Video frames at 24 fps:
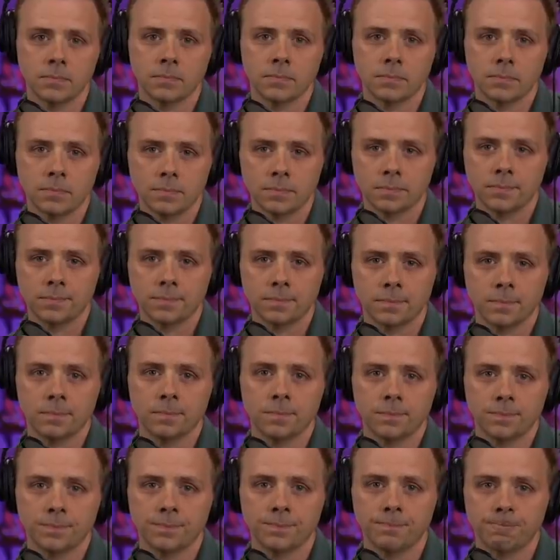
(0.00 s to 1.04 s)

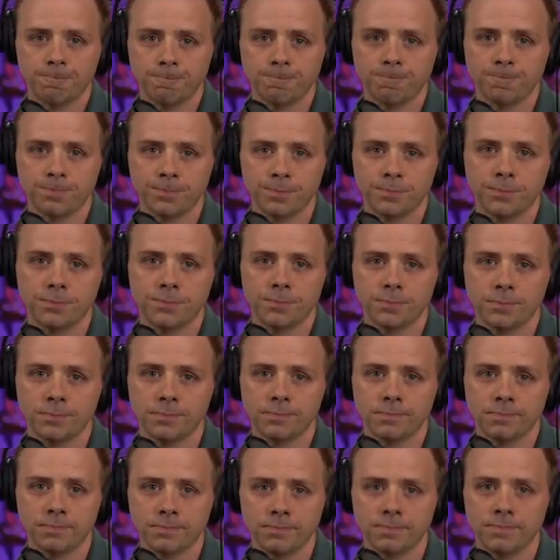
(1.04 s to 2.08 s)

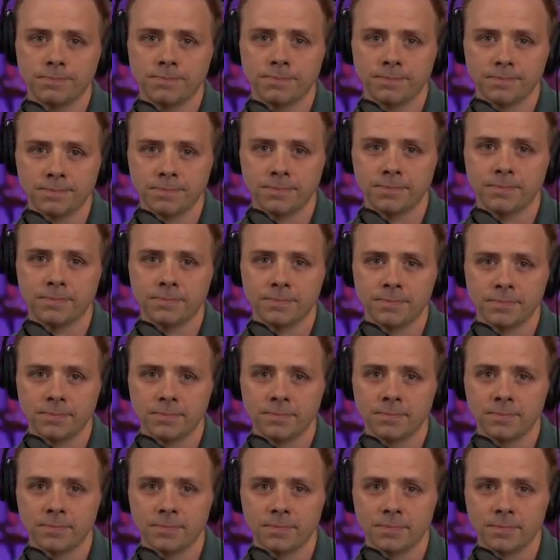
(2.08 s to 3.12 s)

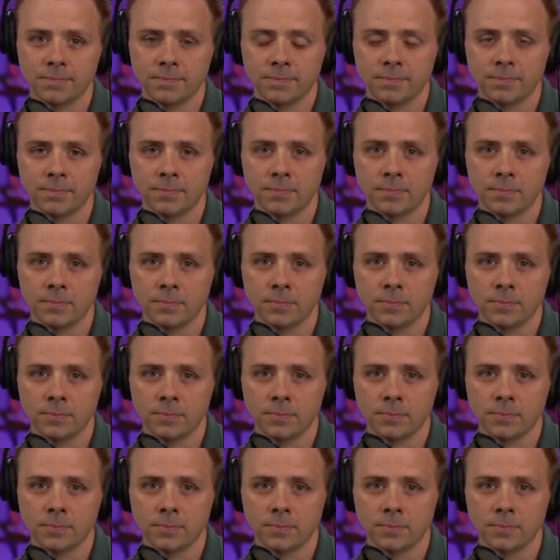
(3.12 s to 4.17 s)

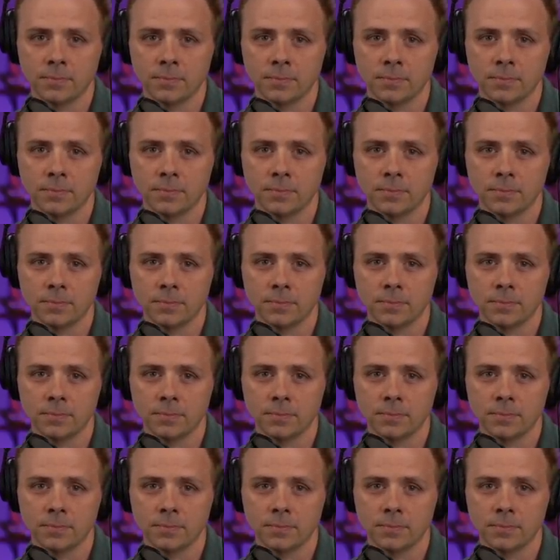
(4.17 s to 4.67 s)
(not speaking)